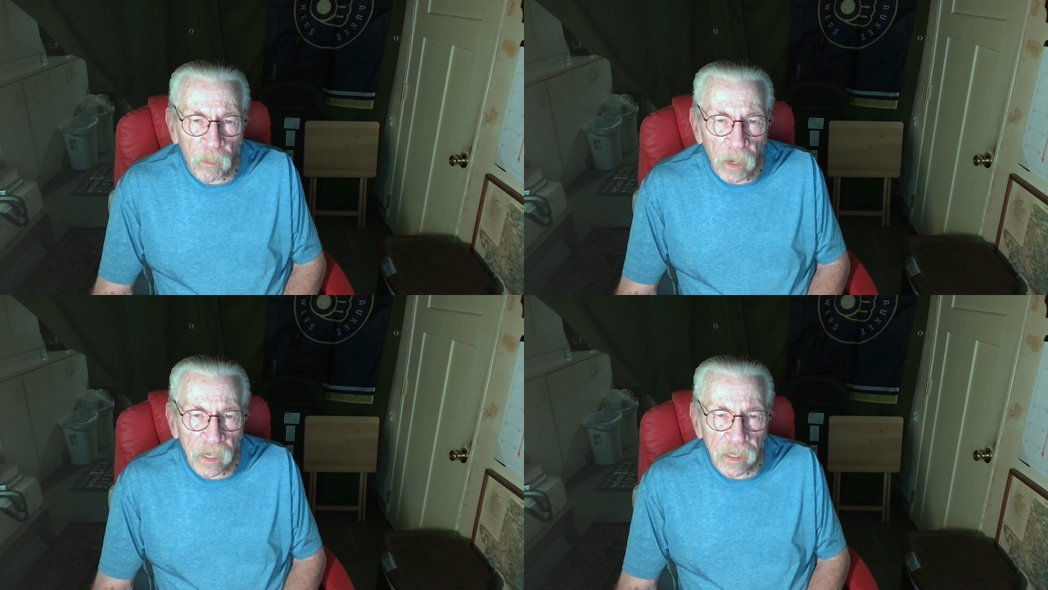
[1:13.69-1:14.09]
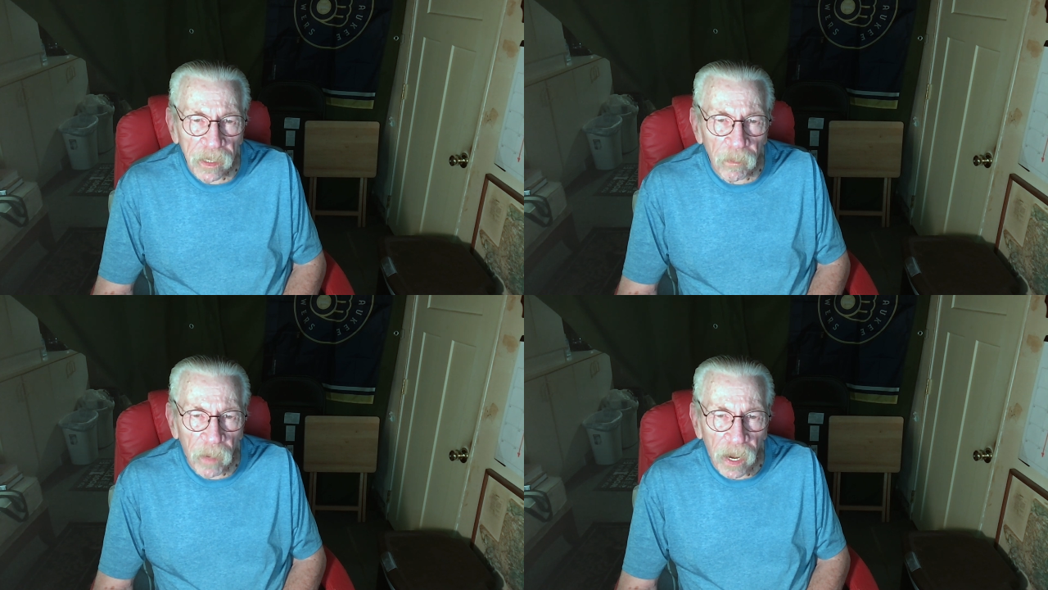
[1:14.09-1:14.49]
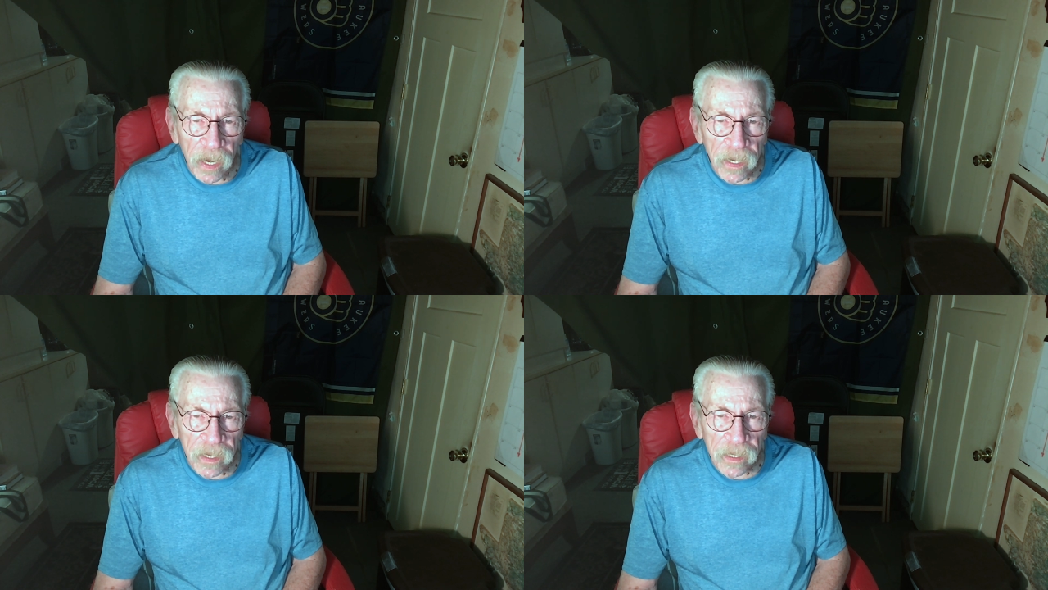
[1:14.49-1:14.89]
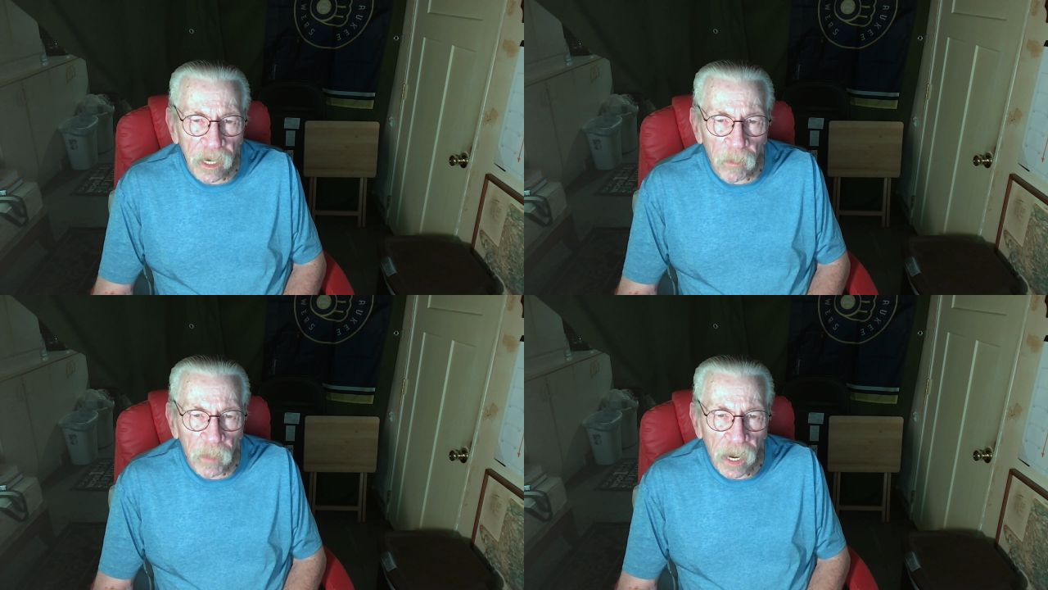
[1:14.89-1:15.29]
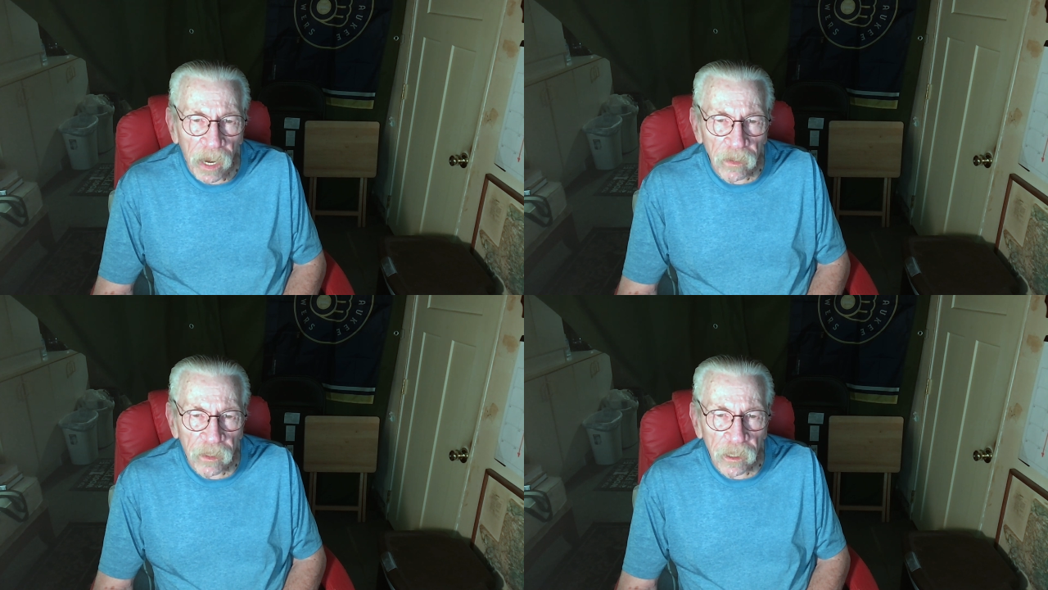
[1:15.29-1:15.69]
President Biden to step
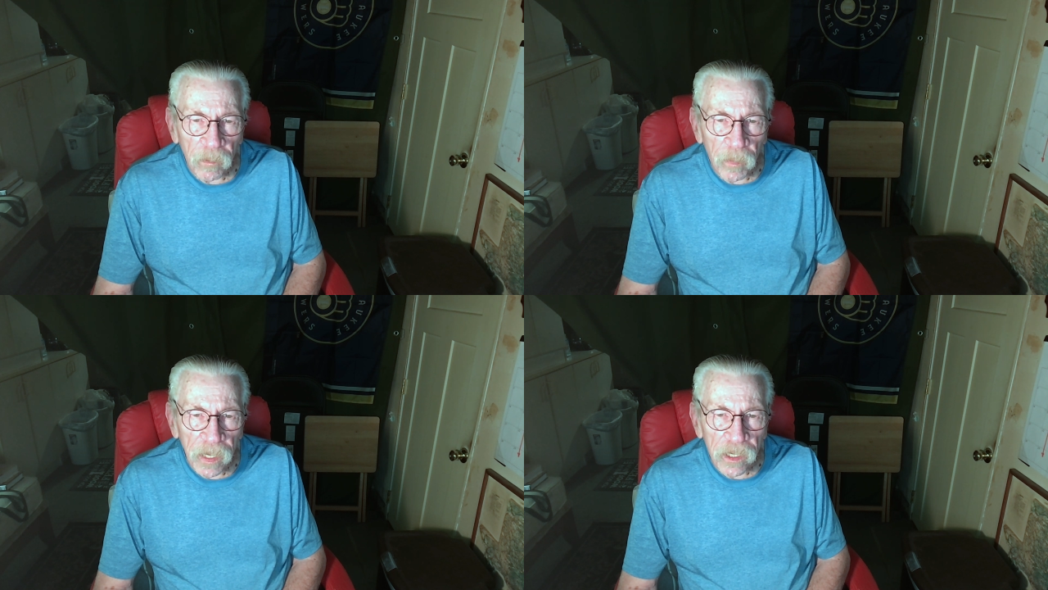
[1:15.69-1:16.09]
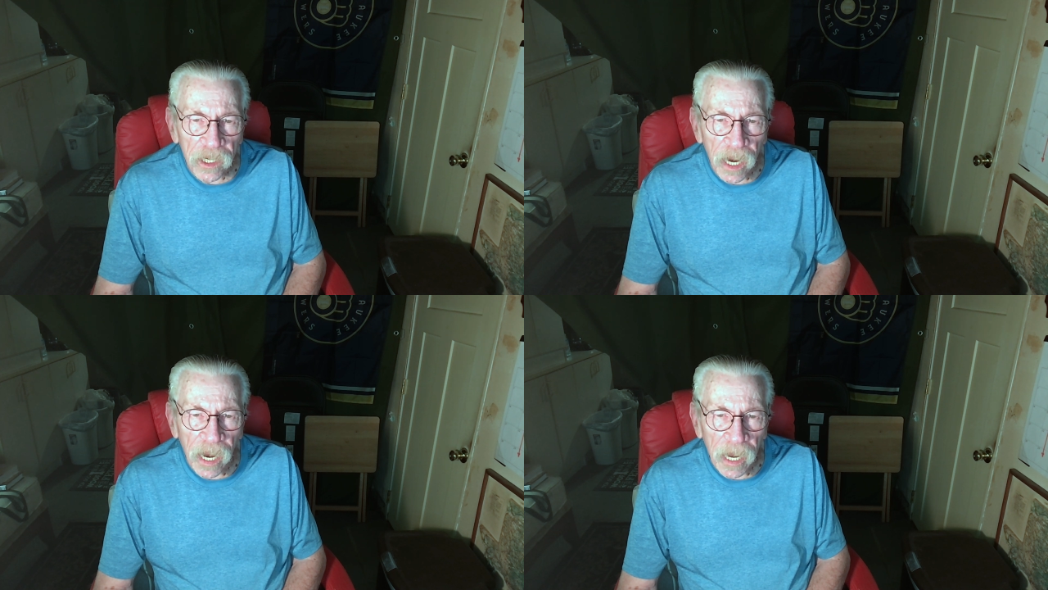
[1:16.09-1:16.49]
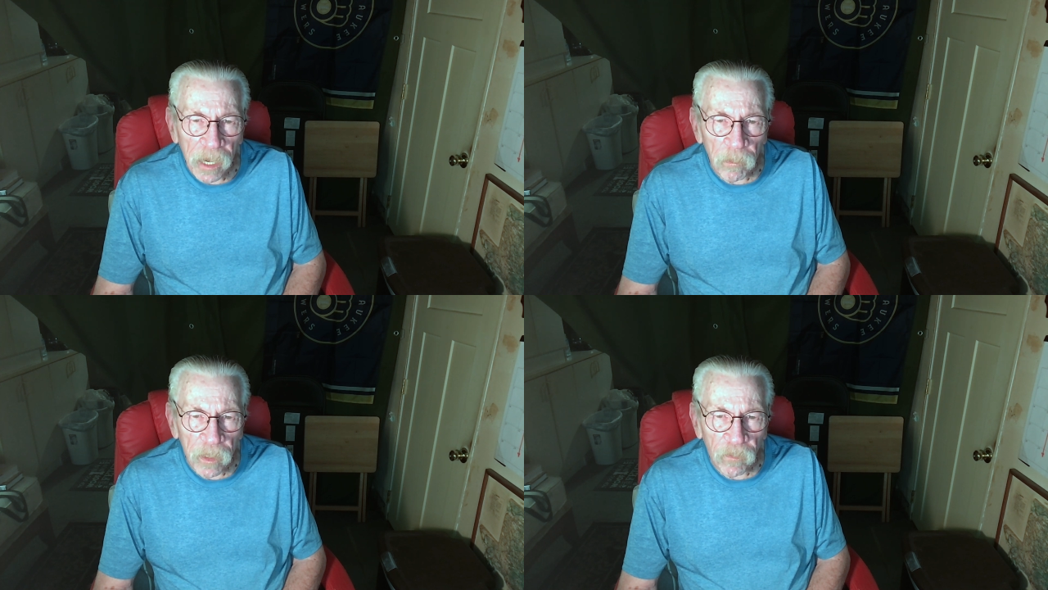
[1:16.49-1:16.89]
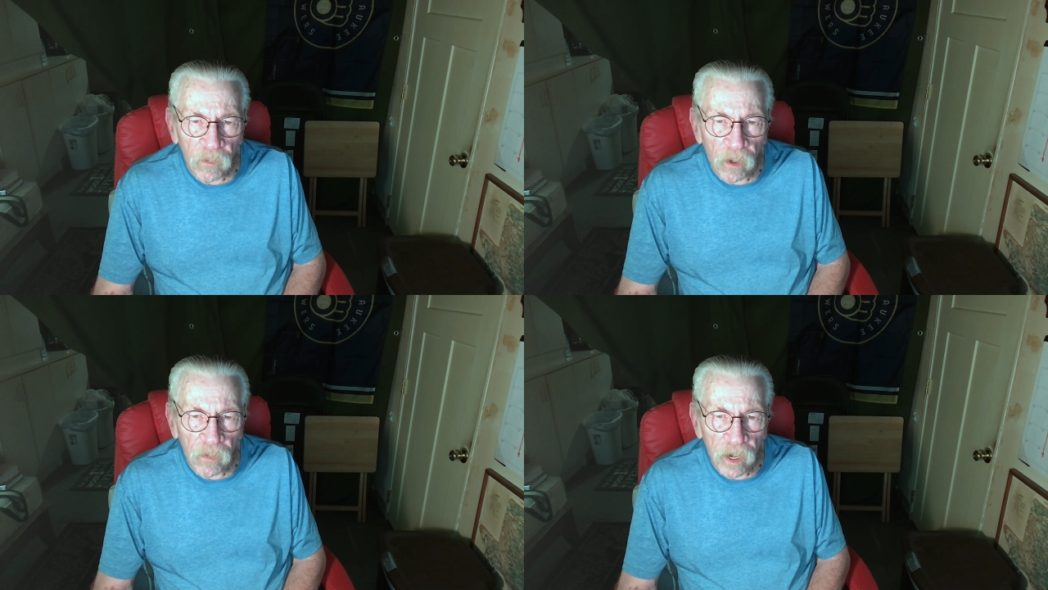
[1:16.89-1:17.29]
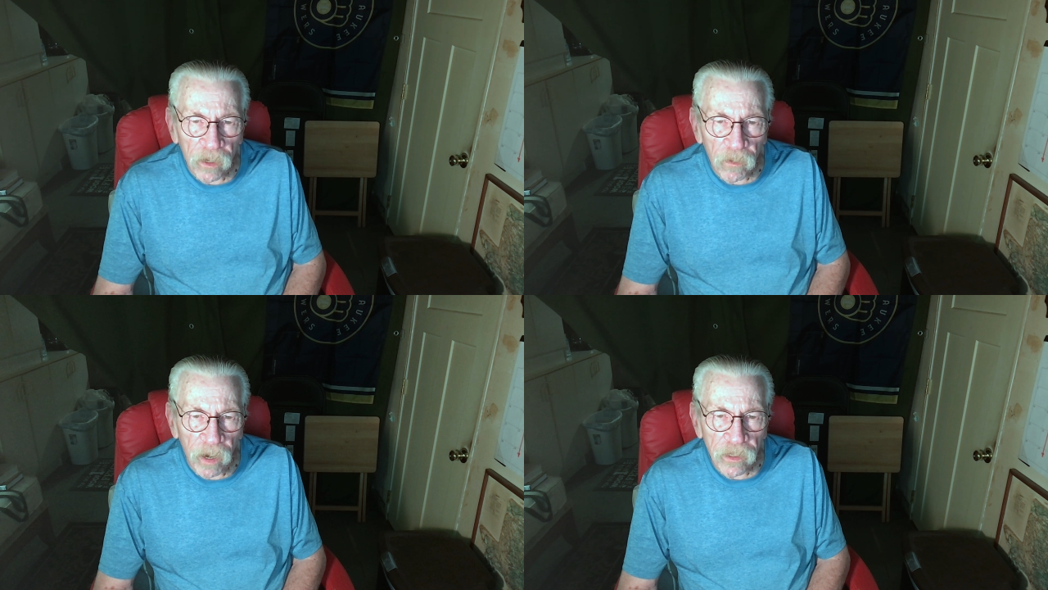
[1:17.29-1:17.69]
down should be shamed for their
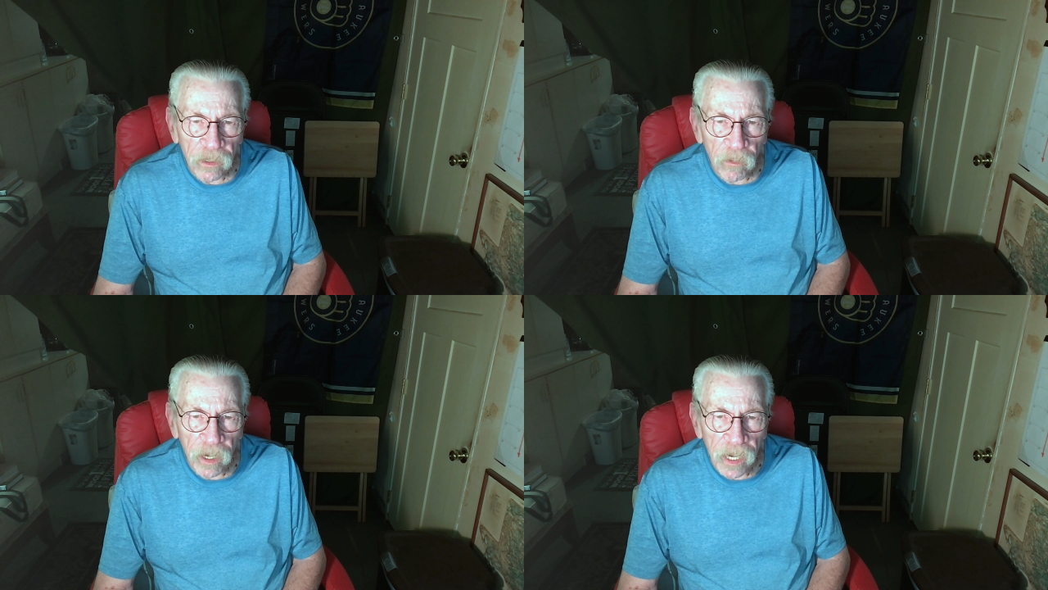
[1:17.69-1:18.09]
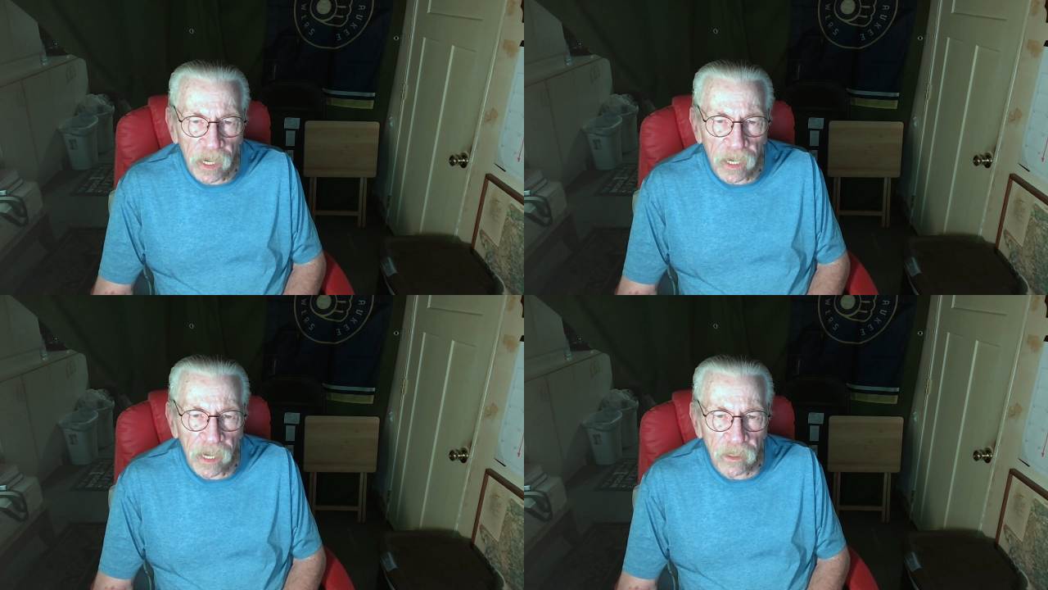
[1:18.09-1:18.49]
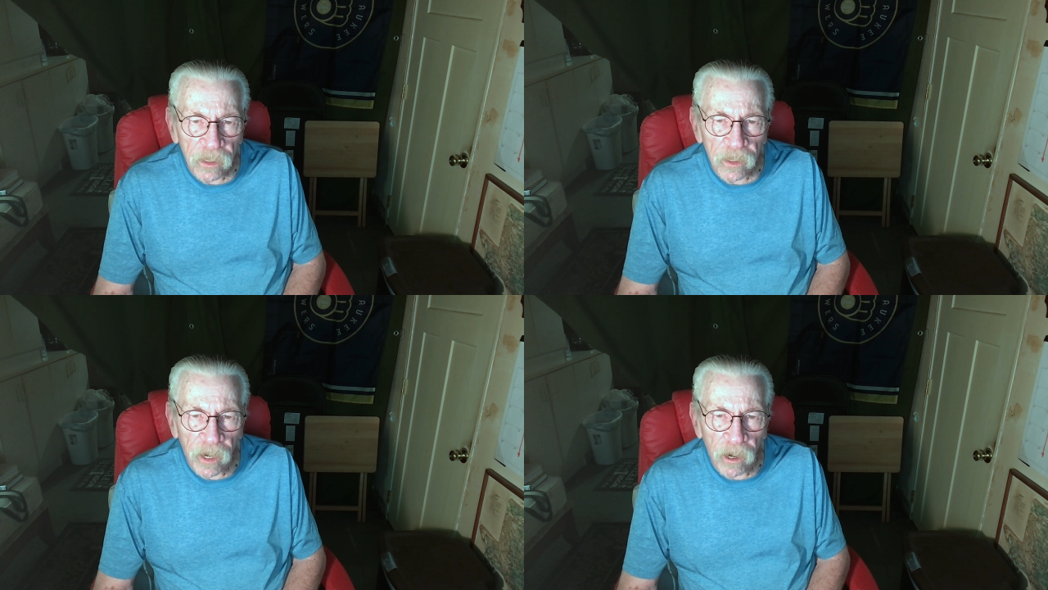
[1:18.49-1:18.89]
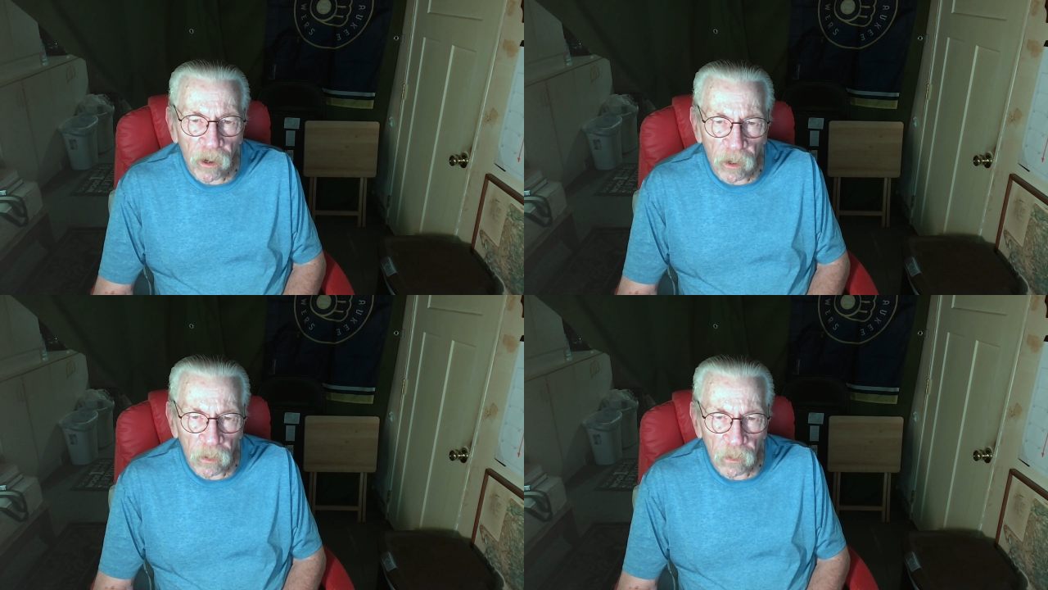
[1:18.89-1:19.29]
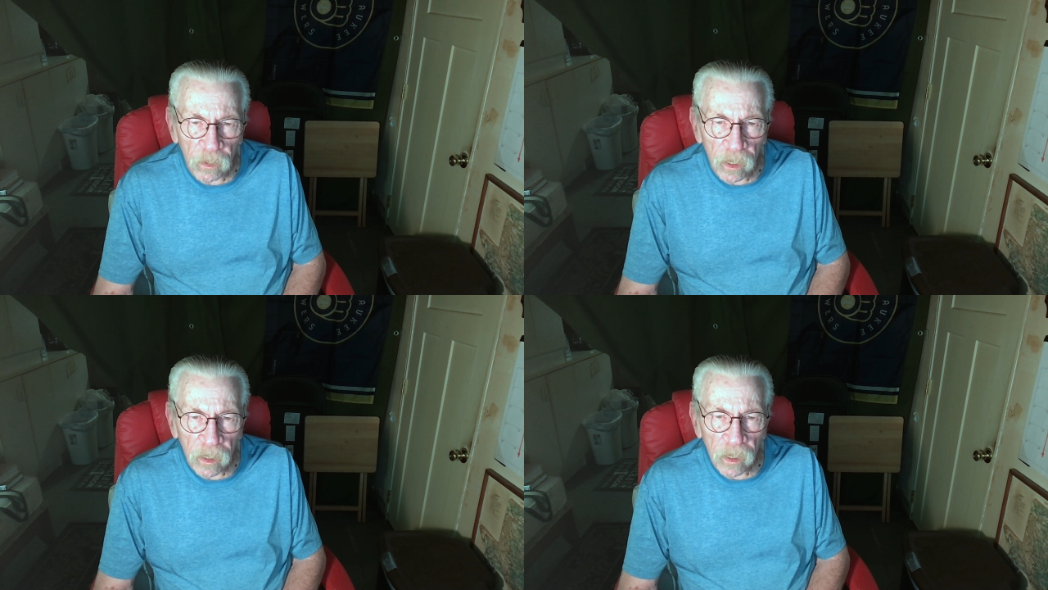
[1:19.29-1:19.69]
treachery against their own.